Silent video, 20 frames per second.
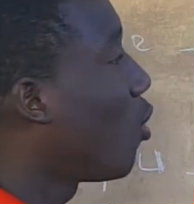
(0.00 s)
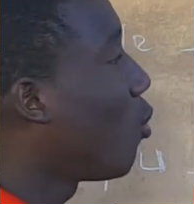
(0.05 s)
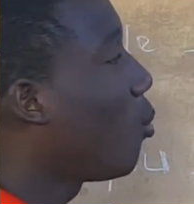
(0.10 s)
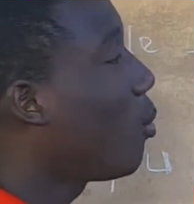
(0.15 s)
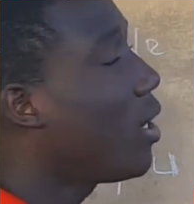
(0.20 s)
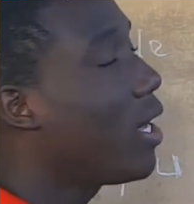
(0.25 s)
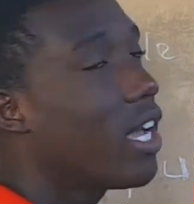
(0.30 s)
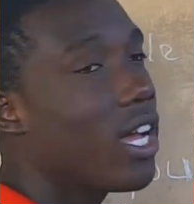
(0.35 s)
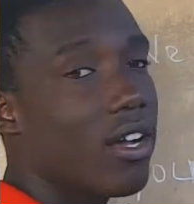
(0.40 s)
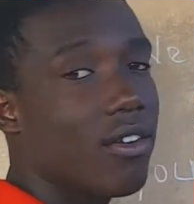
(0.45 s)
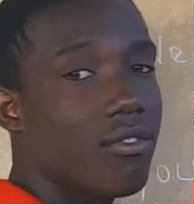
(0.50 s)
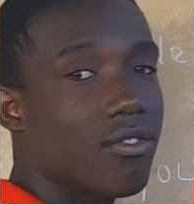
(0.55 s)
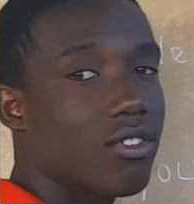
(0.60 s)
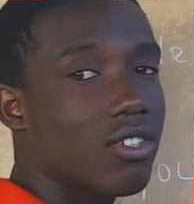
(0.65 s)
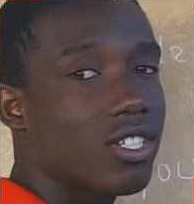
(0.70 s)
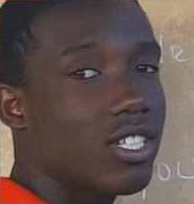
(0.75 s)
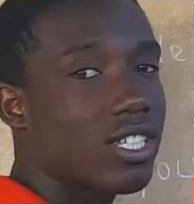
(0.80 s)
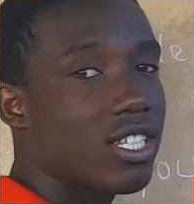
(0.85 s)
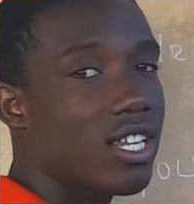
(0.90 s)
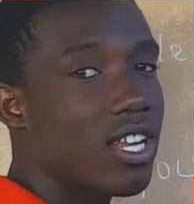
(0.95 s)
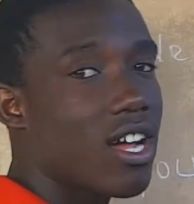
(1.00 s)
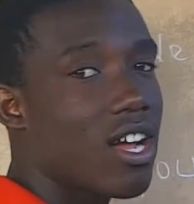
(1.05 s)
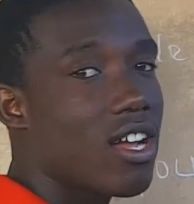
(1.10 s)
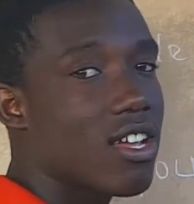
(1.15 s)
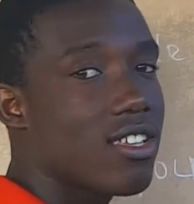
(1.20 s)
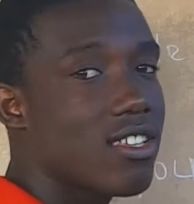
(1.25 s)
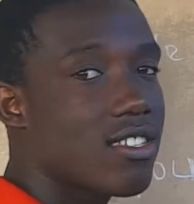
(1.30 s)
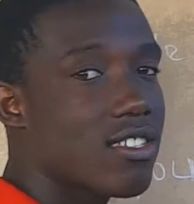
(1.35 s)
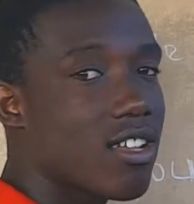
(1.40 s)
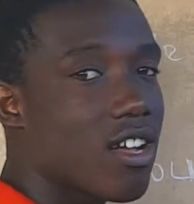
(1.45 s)
We have a
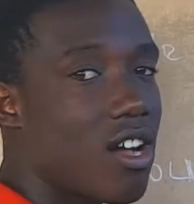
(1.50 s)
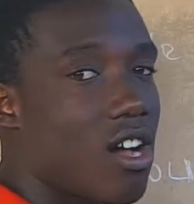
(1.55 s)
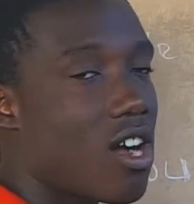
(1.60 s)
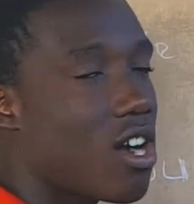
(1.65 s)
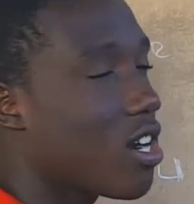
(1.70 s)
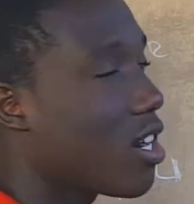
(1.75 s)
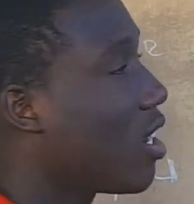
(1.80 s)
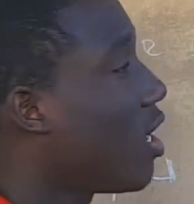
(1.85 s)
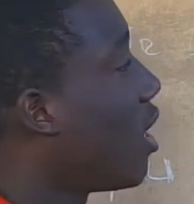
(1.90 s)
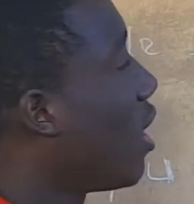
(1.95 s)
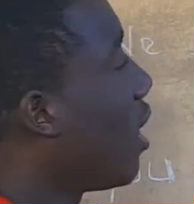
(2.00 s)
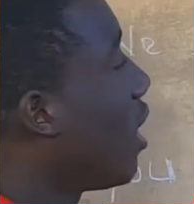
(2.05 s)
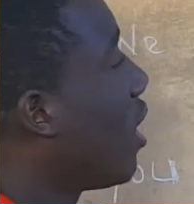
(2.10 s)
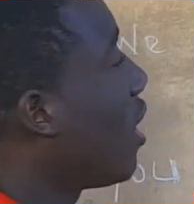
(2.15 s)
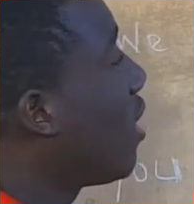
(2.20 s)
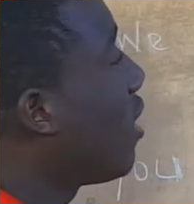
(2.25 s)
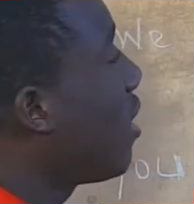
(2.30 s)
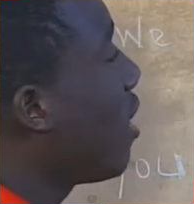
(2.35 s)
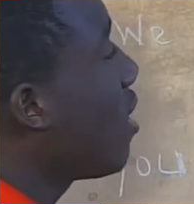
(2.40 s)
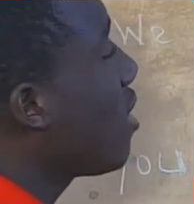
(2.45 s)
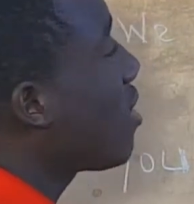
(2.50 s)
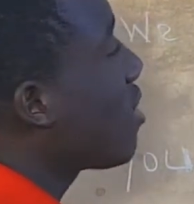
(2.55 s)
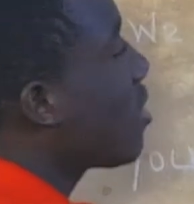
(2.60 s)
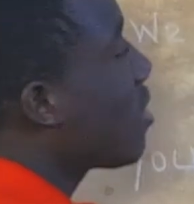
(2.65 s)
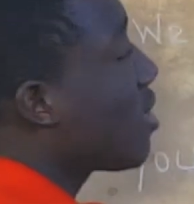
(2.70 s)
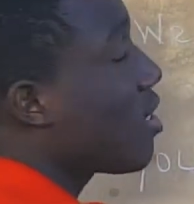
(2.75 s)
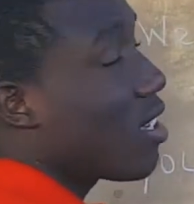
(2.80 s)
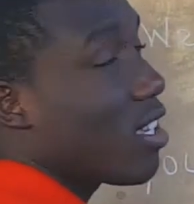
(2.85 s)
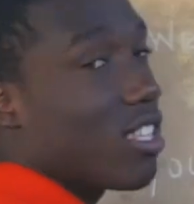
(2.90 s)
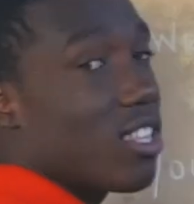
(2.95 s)
nice car. And
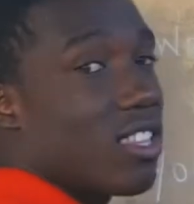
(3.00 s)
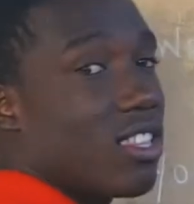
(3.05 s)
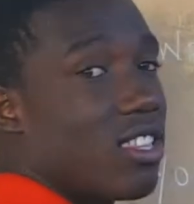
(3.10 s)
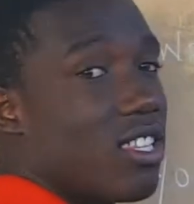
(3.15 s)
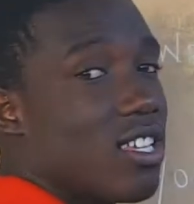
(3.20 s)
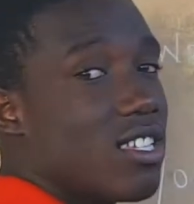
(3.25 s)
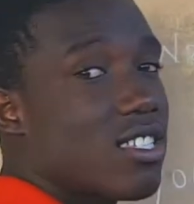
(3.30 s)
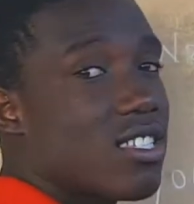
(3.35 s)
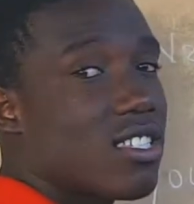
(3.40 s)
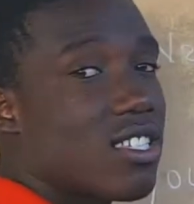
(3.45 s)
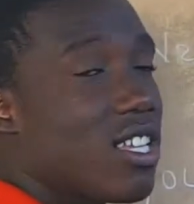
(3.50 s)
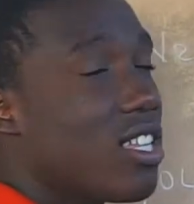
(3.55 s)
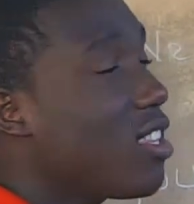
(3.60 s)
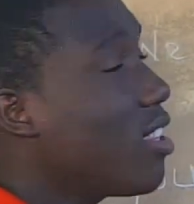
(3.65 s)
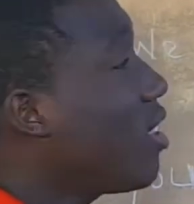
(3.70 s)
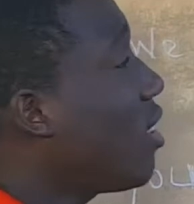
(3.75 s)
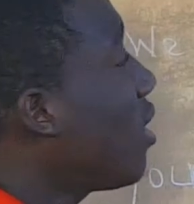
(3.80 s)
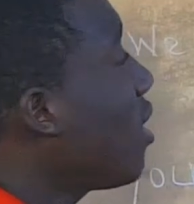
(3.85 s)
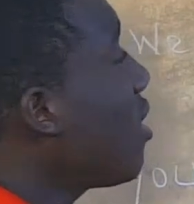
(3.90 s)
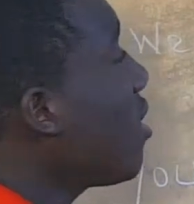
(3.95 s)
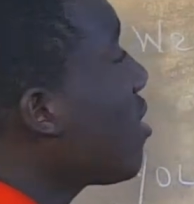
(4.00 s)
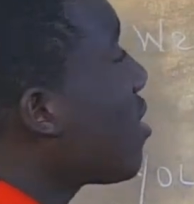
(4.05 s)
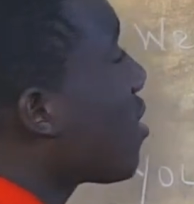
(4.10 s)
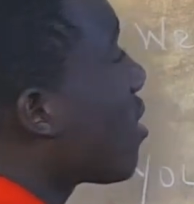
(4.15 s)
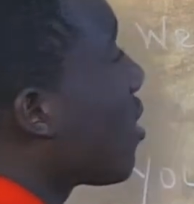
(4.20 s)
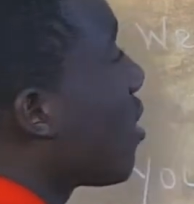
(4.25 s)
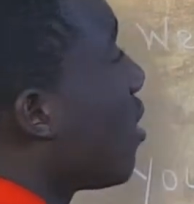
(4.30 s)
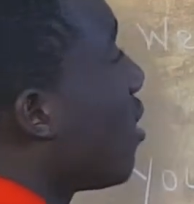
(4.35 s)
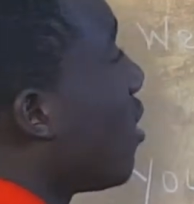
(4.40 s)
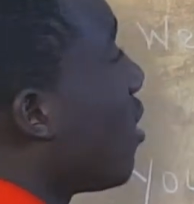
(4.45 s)
in this
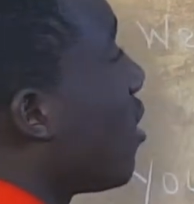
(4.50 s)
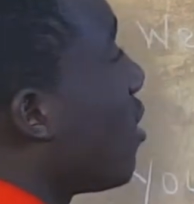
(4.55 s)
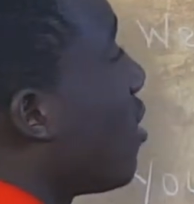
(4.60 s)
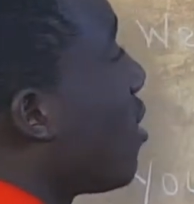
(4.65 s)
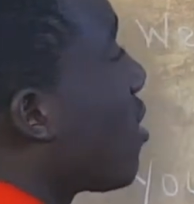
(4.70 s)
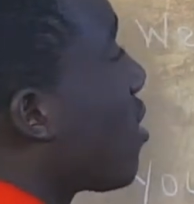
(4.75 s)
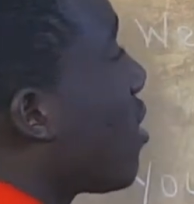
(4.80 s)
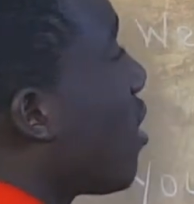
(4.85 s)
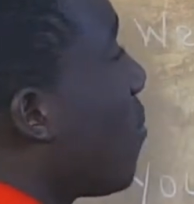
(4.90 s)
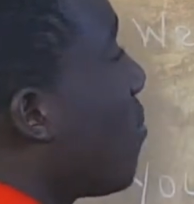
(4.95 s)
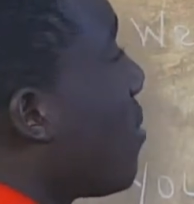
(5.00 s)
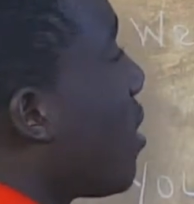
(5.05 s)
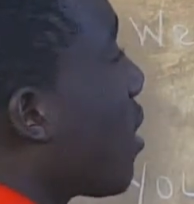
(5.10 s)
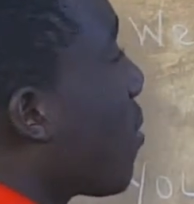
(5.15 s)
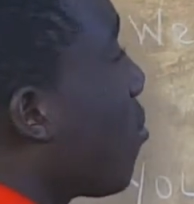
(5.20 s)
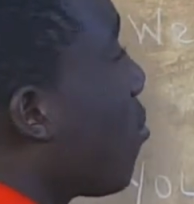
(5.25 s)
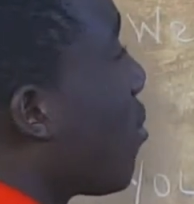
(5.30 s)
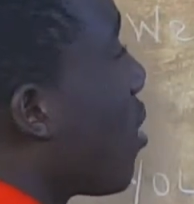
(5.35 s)
sentence, the subject